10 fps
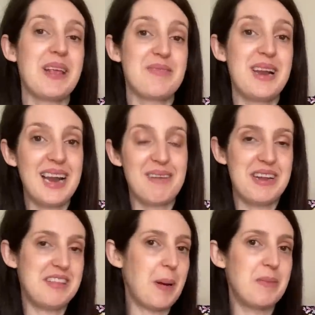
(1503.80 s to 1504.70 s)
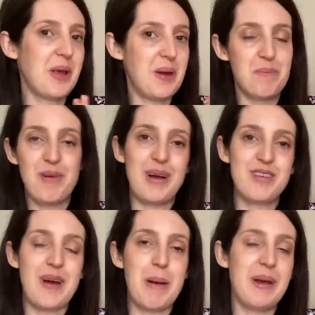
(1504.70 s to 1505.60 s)
it's really lovely to be able to go and
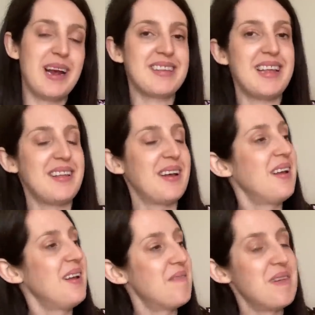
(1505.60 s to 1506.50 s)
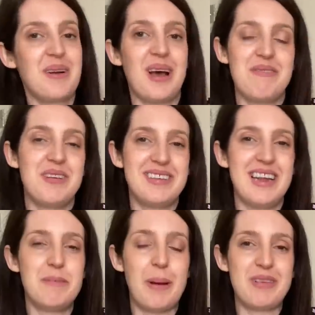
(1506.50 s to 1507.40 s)
browse fabrics in the real life, isn't it?
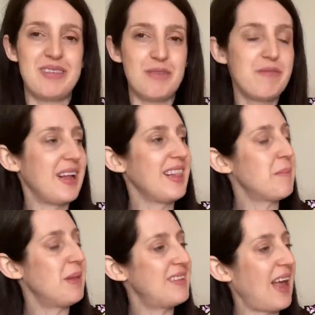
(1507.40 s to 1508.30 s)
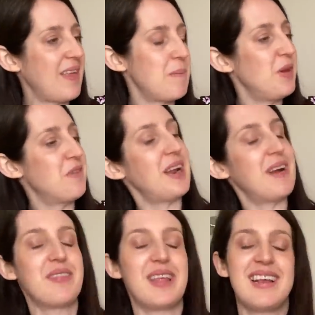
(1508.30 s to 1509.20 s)
And to be able to sort of feel them and see how they move and
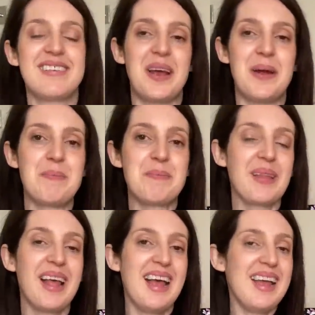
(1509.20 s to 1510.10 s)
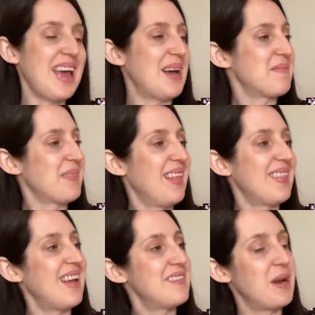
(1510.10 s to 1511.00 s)
everything. So yeah,
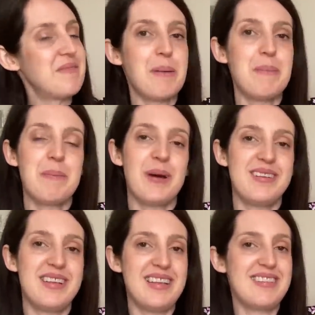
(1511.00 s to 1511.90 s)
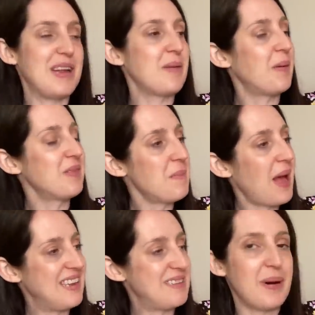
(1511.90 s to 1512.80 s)
that is my fabric purchase this week that I wasn't
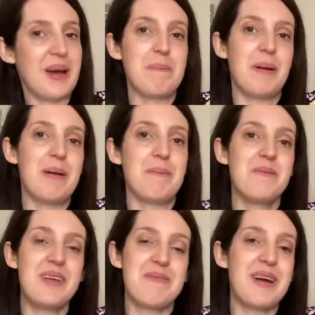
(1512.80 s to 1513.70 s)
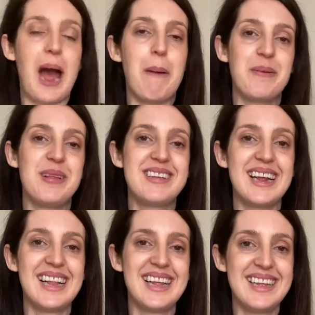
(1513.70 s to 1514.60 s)
planning to buy, but I am yeah, very happy with
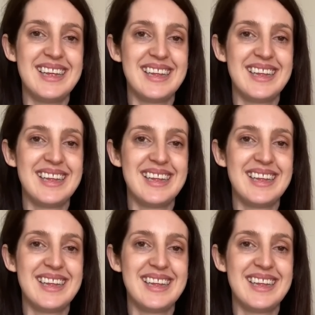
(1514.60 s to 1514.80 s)
still.